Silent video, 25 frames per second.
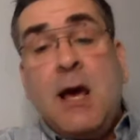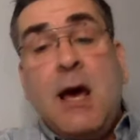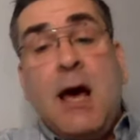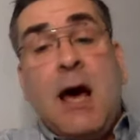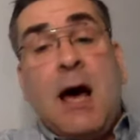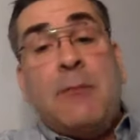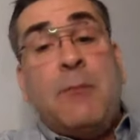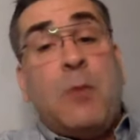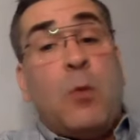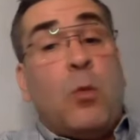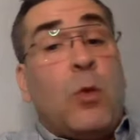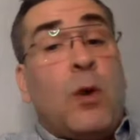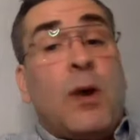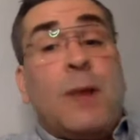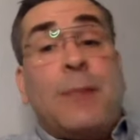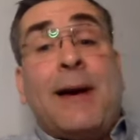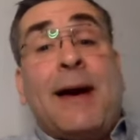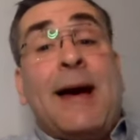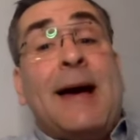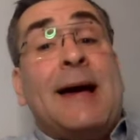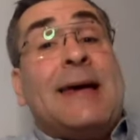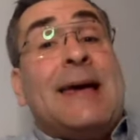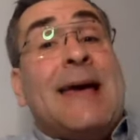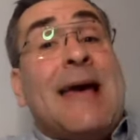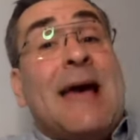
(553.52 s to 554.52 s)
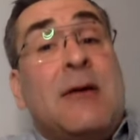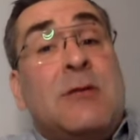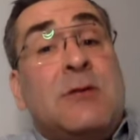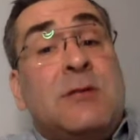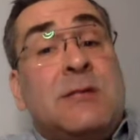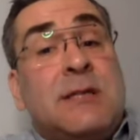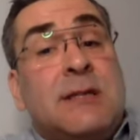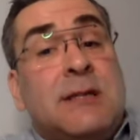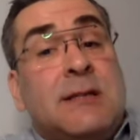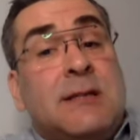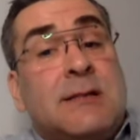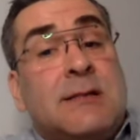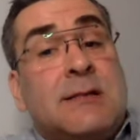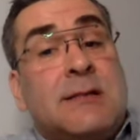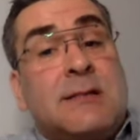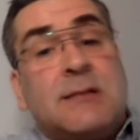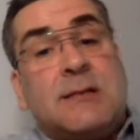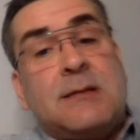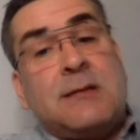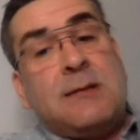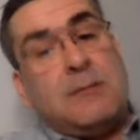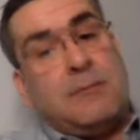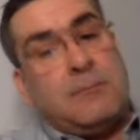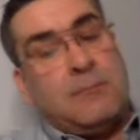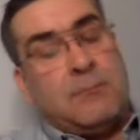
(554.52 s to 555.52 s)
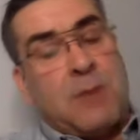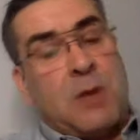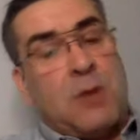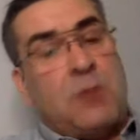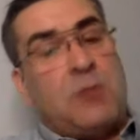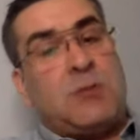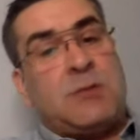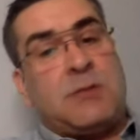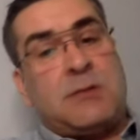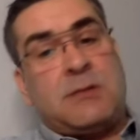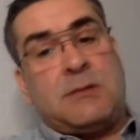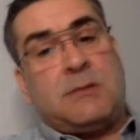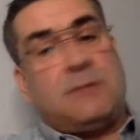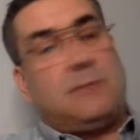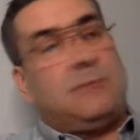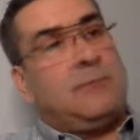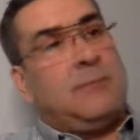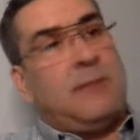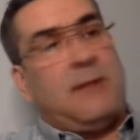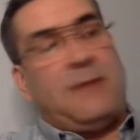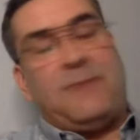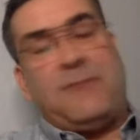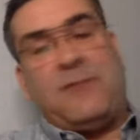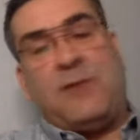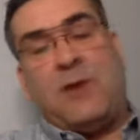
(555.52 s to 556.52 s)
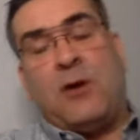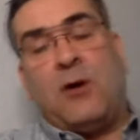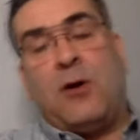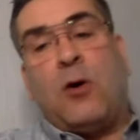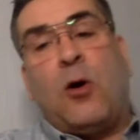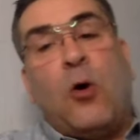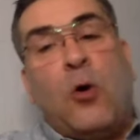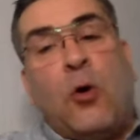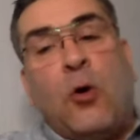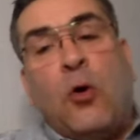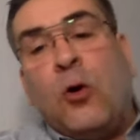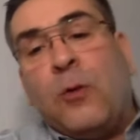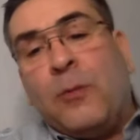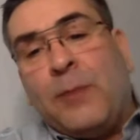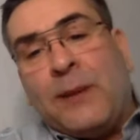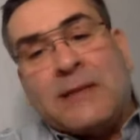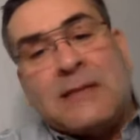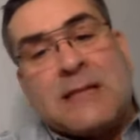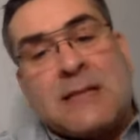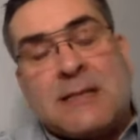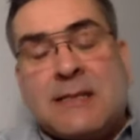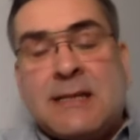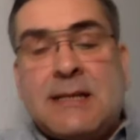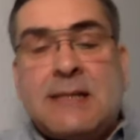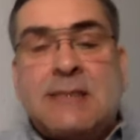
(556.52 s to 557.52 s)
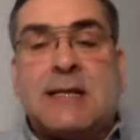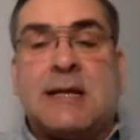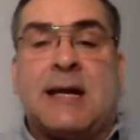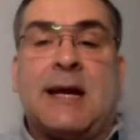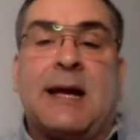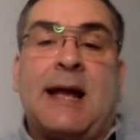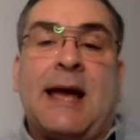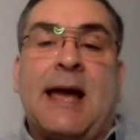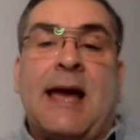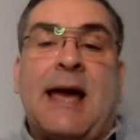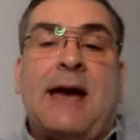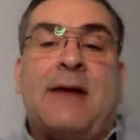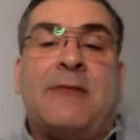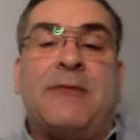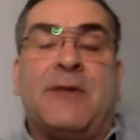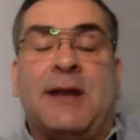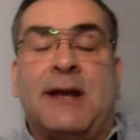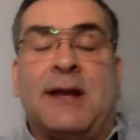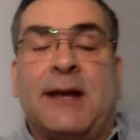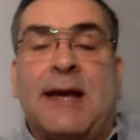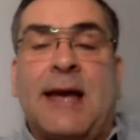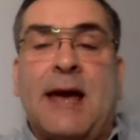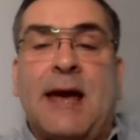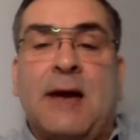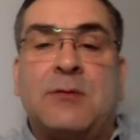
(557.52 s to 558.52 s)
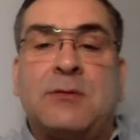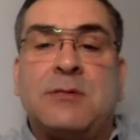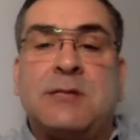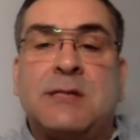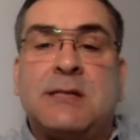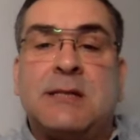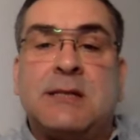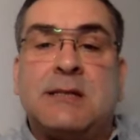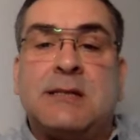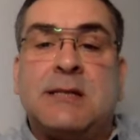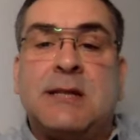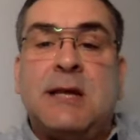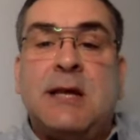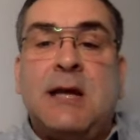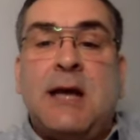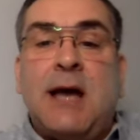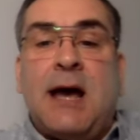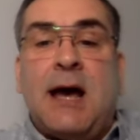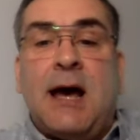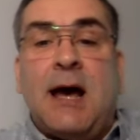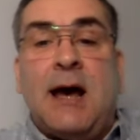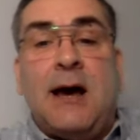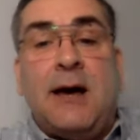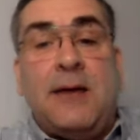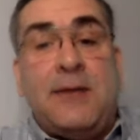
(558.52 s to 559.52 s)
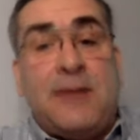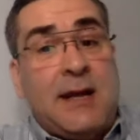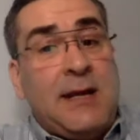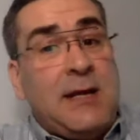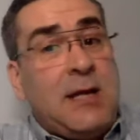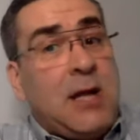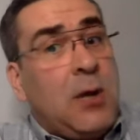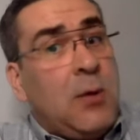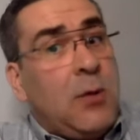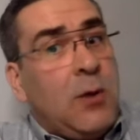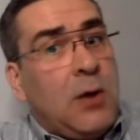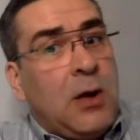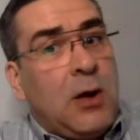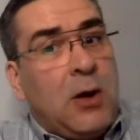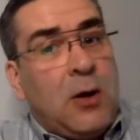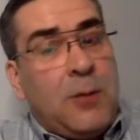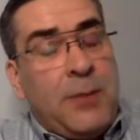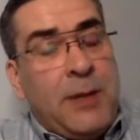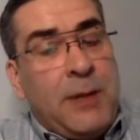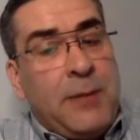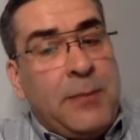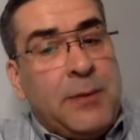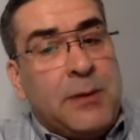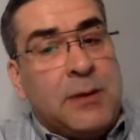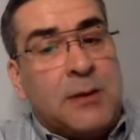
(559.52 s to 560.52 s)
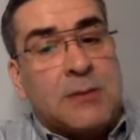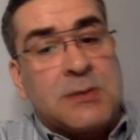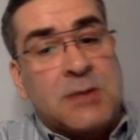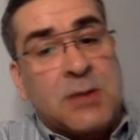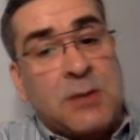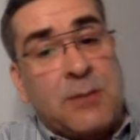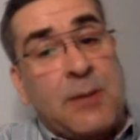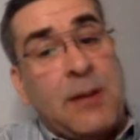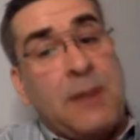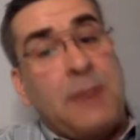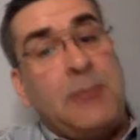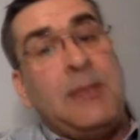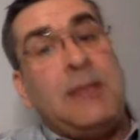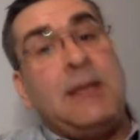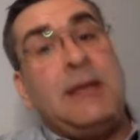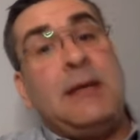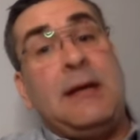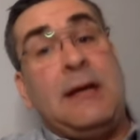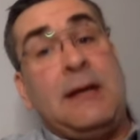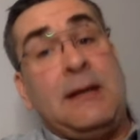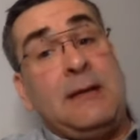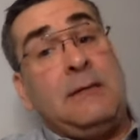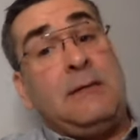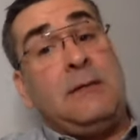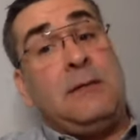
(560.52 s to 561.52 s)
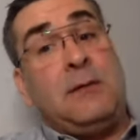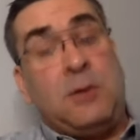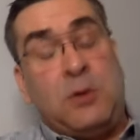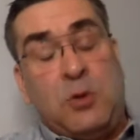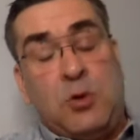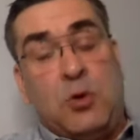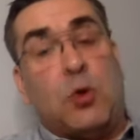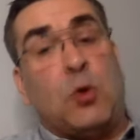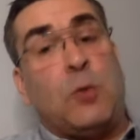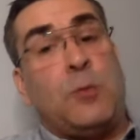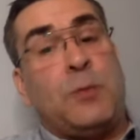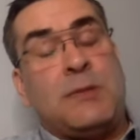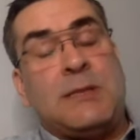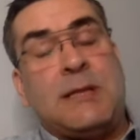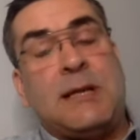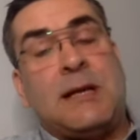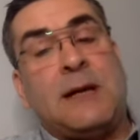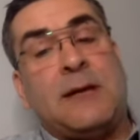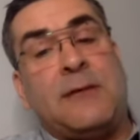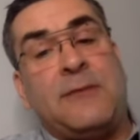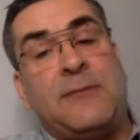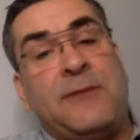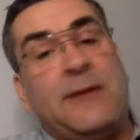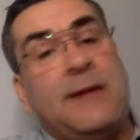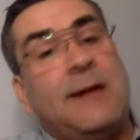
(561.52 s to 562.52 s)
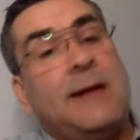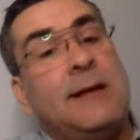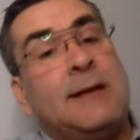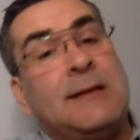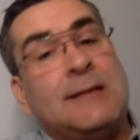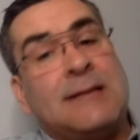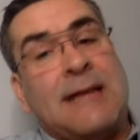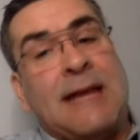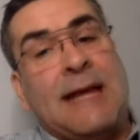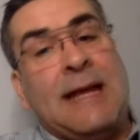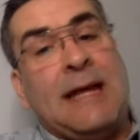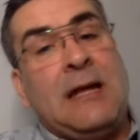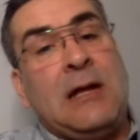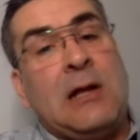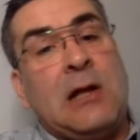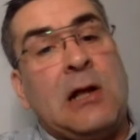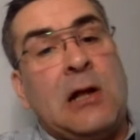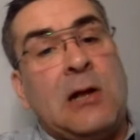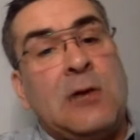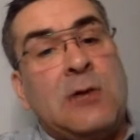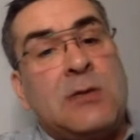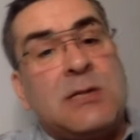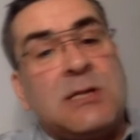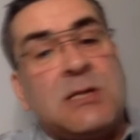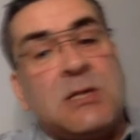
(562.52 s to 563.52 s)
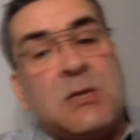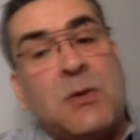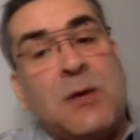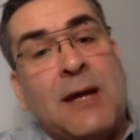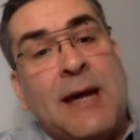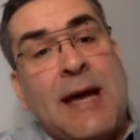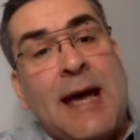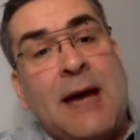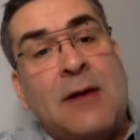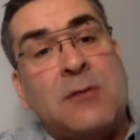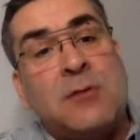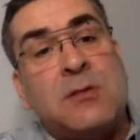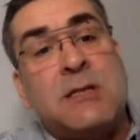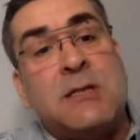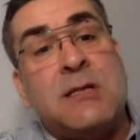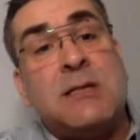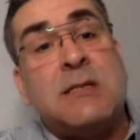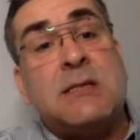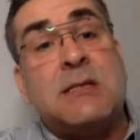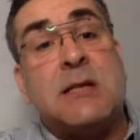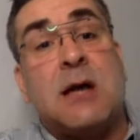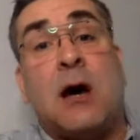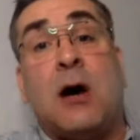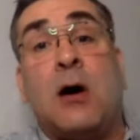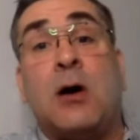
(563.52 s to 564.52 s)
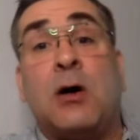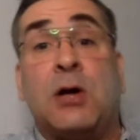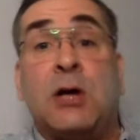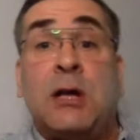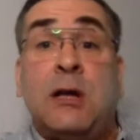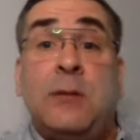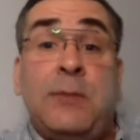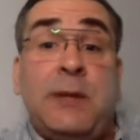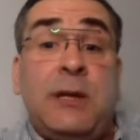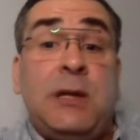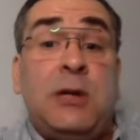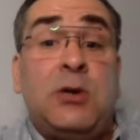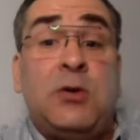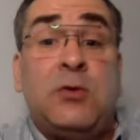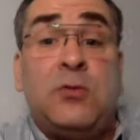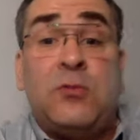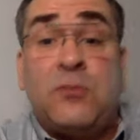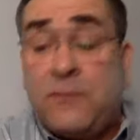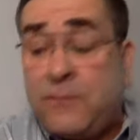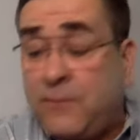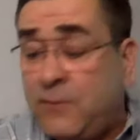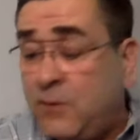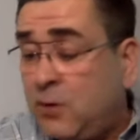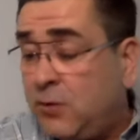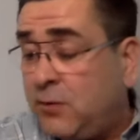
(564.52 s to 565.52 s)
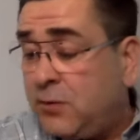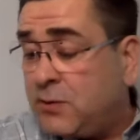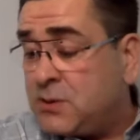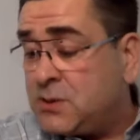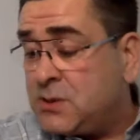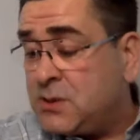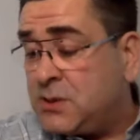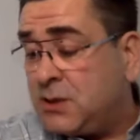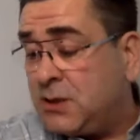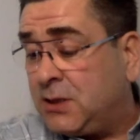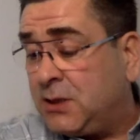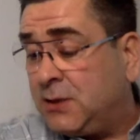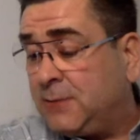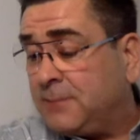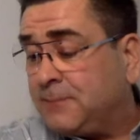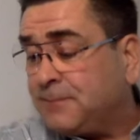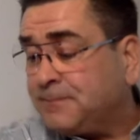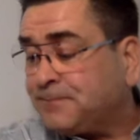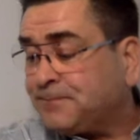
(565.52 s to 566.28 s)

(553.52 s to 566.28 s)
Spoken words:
What about accountants? Most, if not all, businesses are going to have an accountant. They know a lot of people. So maybe in your particular field, getting closer to accountants are going to be good referrers to you.